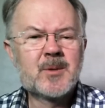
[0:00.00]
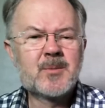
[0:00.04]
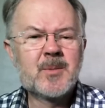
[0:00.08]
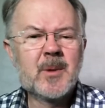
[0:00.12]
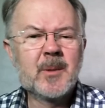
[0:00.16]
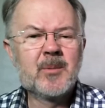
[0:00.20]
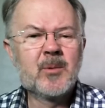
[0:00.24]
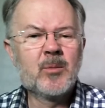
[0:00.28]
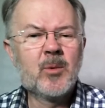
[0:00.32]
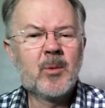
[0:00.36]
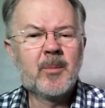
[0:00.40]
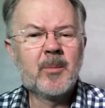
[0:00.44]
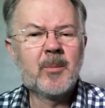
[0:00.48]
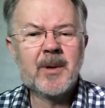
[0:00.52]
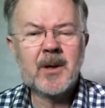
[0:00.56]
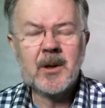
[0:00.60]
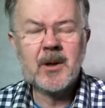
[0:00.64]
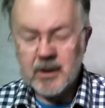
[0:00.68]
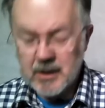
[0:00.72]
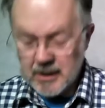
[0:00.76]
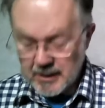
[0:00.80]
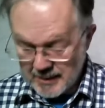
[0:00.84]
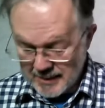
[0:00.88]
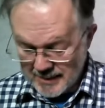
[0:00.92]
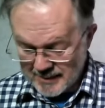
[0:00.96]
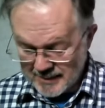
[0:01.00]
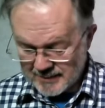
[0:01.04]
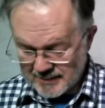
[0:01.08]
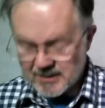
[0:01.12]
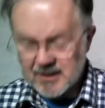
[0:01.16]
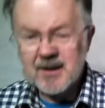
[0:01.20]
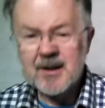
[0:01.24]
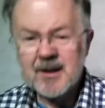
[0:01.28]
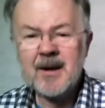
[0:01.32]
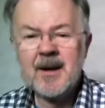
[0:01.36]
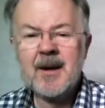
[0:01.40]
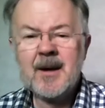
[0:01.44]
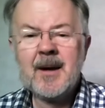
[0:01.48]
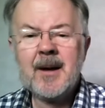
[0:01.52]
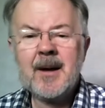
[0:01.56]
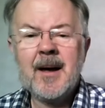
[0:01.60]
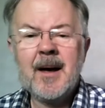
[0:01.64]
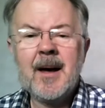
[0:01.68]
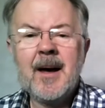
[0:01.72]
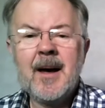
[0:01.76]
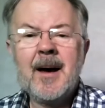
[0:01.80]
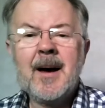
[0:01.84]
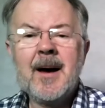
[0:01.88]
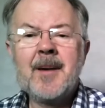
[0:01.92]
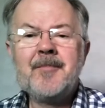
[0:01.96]
people will be looking at.
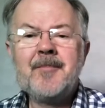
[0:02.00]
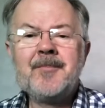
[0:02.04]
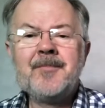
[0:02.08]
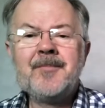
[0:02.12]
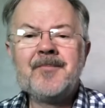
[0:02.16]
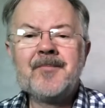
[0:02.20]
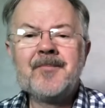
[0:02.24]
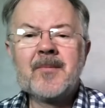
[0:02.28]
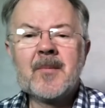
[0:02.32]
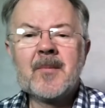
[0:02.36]
But